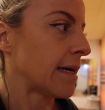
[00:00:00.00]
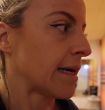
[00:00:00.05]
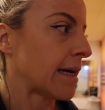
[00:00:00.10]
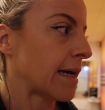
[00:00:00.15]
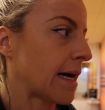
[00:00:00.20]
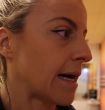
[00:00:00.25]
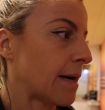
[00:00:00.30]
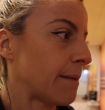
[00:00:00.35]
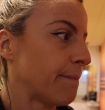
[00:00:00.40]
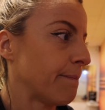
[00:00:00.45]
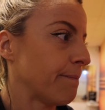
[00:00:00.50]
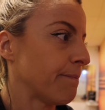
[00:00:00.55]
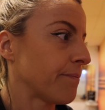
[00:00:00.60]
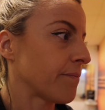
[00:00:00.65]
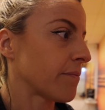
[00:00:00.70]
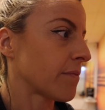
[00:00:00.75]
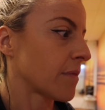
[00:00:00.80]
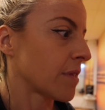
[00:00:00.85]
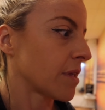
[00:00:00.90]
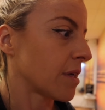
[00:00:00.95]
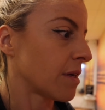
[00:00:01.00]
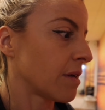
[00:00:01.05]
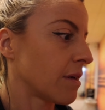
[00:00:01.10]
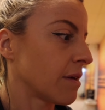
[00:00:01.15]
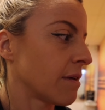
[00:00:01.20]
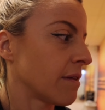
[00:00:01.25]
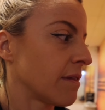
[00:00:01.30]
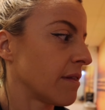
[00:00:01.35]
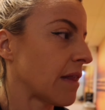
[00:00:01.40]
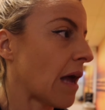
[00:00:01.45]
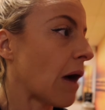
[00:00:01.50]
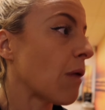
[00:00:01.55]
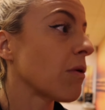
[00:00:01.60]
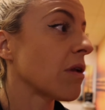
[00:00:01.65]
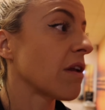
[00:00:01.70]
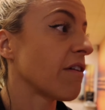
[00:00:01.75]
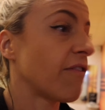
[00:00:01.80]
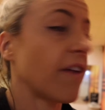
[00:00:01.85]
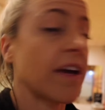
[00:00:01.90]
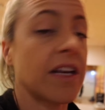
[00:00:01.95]
that
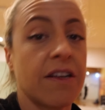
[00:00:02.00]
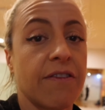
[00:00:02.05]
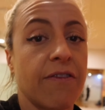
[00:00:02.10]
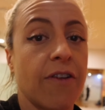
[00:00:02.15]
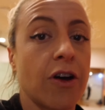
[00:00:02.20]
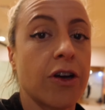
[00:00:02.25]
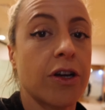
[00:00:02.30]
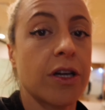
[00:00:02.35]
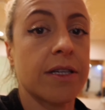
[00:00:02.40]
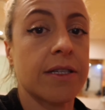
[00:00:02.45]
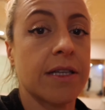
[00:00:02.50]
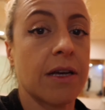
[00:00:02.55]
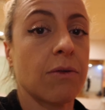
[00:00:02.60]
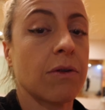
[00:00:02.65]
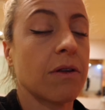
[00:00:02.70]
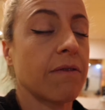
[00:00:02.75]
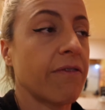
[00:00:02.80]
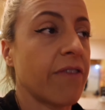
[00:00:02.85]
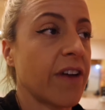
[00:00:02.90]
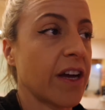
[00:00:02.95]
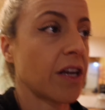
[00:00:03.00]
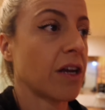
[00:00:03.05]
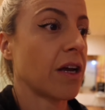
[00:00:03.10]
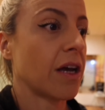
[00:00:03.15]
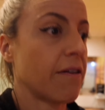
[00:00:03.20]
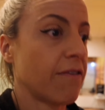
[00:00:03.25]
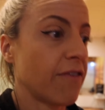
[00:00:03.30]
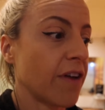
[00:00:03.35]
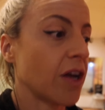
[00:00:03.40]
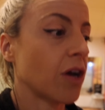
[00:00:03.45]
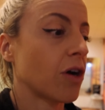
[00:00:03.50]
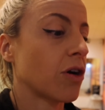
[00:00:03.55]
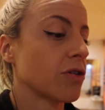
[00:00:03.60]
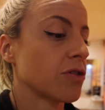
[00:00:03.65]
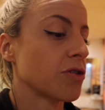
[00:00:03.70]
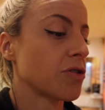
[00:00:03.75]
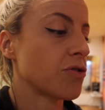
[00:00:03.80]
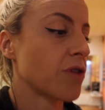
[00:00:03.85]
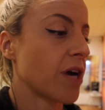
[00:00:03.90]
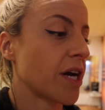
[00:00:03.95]
will affect your focus, it will affect your
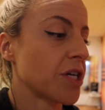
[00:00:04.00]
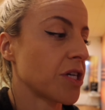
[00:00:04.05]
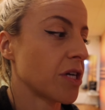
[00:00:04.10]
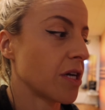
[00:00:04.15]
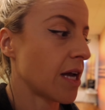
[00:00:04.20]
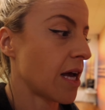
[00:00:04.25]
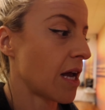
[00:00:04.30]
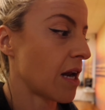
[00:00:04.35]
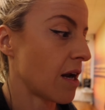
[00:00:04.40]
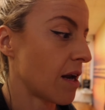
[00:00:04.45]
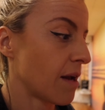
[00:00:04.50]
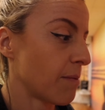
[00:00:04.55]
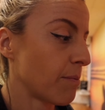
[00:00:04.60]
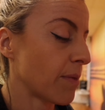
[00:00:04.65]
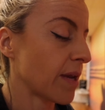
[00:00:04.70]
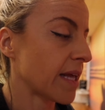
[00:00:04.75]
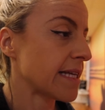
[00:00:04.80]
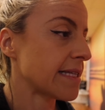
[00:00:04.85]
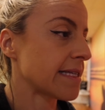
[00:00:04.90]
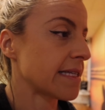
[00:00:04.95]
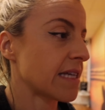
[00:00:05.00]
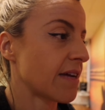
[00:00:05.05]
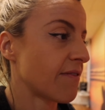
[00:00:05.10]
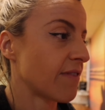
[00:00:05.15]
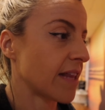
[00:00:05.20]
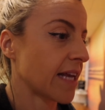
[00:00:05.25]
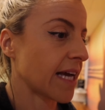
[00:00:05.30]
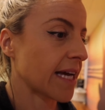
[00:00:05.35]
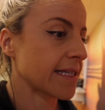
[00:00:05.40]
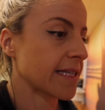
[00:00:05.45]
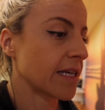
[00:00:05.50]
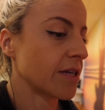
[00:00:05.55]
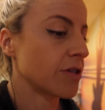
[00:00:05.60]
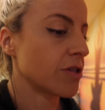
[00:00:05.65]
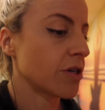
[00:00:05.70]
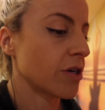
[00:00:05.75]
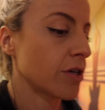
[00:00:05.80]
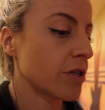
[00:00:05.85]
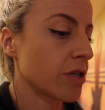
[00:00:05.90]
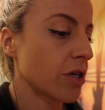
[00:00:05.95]
concentration, and it bleeds into everything else that you do.